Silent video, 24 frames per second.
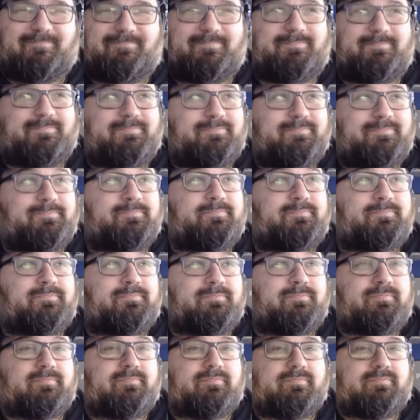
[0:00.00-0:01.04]

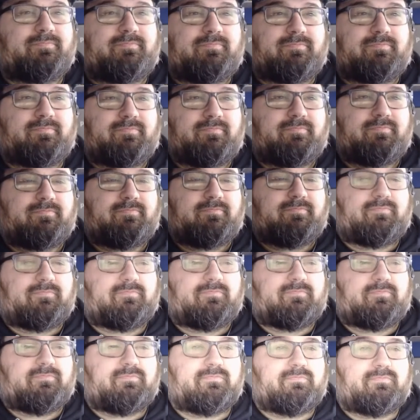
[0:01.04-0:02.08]

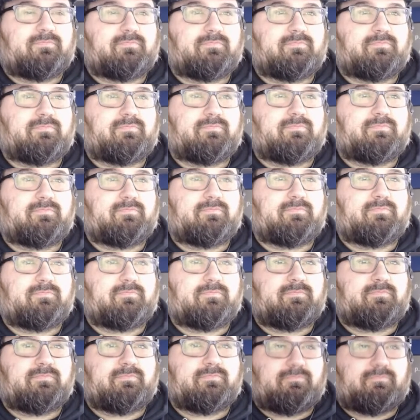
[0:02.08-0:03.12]

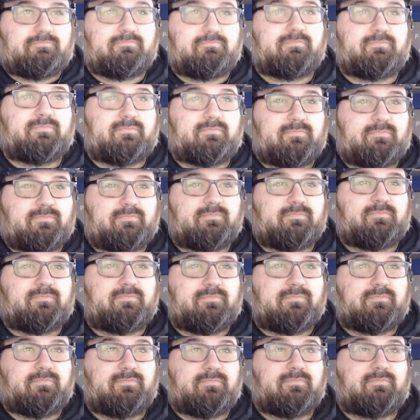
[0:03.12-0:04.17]

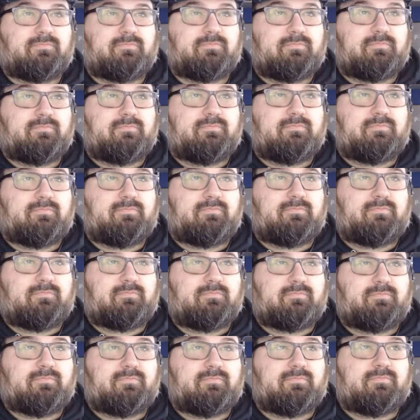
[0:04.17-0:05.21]

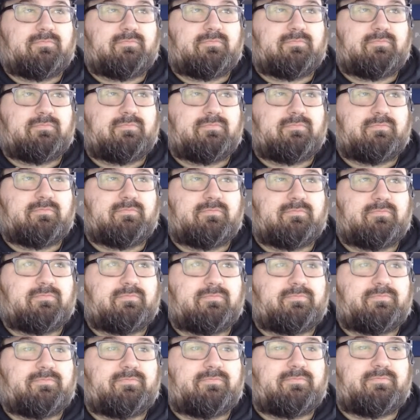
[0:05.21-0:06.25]

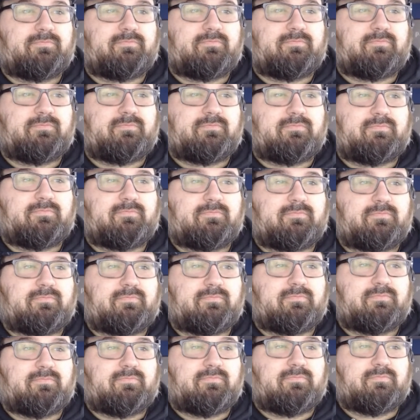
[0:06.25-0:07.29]

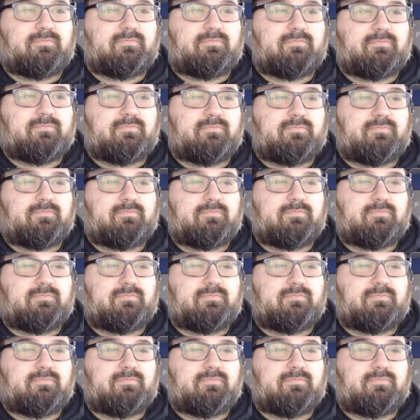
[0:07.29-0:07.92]
The person shown says nothing.